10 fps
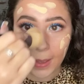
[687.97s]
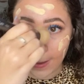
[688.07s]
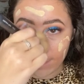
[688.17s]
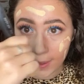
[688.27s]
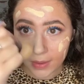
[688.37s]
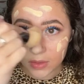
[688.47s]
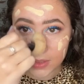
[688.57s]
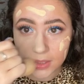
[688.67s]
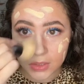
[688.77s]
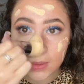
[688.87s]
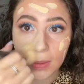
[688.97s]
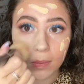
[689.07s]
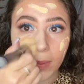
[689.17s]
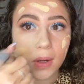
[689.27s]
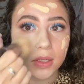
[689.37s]
I bet you she just has
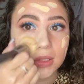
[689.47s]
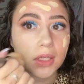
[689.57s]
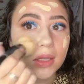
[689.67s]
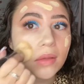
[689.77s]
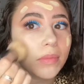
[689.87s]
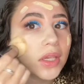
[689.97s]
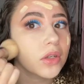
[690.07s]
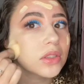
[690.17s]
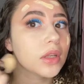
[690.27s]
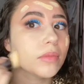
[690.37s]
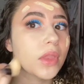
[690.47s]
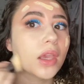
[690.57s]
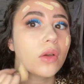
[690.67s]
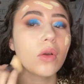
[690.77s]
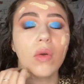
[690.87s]
better skin than me or
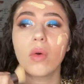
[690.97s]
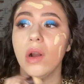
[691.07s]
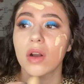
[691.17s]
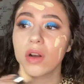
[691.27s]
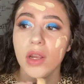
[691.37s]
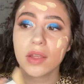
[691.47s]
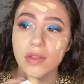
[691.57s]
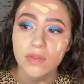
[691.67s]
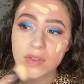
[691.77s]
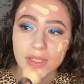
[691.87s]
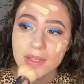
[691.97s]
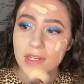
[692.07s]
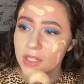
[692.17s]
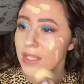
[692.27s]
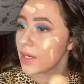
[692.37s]
something, or her skin
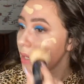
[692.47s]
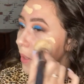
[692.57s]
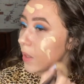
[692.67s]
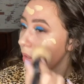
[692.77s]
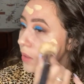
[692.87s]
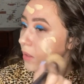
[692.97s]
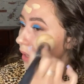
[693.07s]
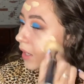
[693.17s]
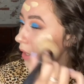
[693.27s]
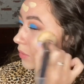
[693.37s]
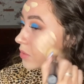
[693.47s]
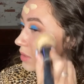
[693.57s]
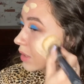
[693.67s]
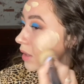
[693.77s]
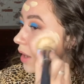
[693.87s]
just handles
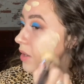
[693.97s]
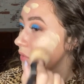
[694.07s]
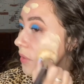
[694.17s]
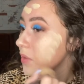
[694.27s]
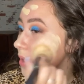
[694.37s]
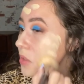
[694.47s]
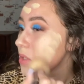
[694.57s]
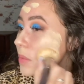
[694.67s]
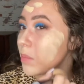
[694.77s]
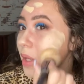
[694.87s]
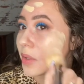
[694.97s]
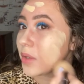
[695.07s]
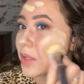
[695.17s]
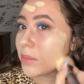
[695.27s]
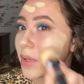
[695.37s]
a lot of foundation better
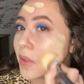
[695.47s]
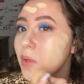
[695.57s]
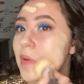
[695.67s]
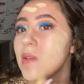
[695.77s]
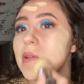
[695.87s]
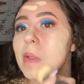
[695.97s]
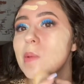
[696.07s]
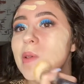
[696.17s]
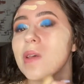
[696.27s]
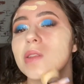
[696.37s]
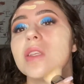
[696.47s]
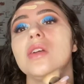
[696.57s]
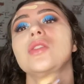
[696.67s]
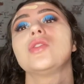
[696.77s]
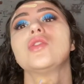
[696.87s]
than mine does, because
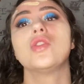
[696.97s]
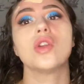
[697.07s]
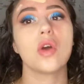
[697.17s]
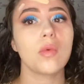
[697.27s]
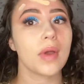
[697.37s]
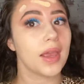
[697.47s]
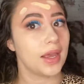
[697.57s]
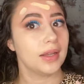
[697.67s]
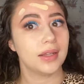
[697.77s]
there's no way